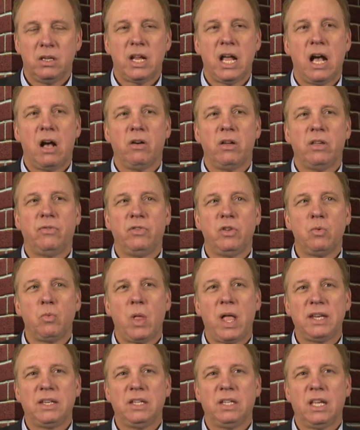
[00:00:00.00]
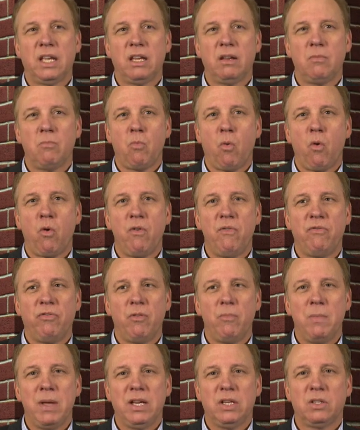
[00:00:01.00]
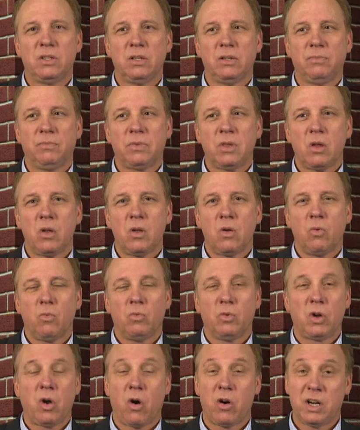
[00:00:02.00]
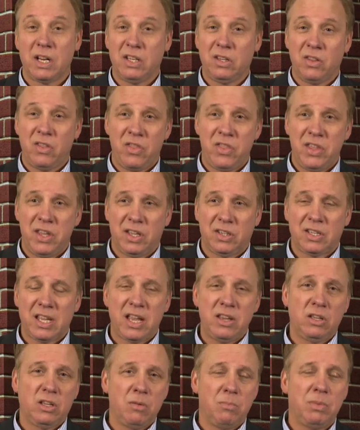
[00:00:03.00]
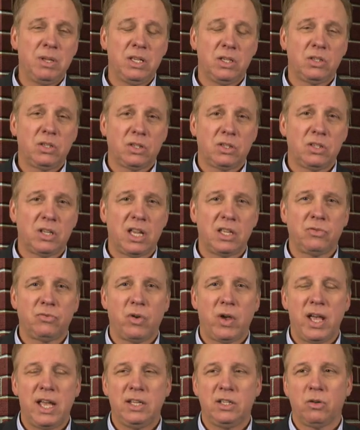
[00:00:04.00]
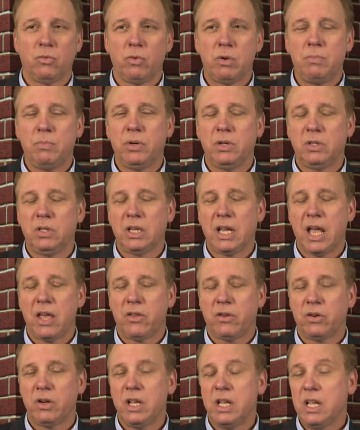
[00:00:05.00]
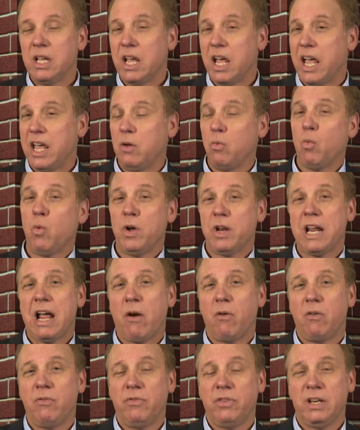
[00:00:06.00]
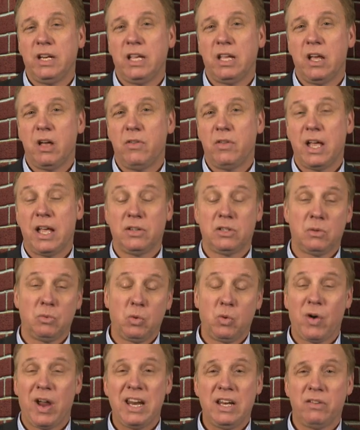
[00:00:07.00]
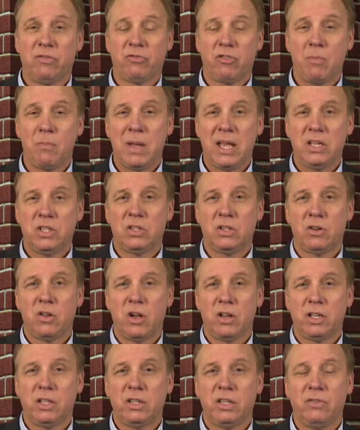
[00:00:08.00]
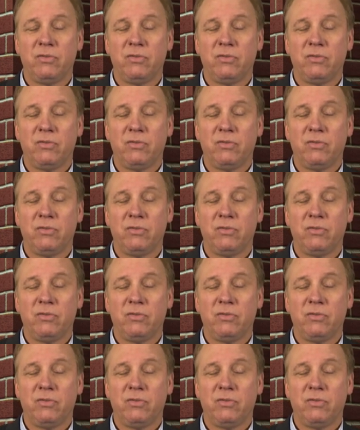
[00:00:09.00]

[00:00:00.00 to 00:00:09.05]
Now, if you want to get more information regarding this, how you can be a successful agent, we put together a 1-hour video that has some great information on it.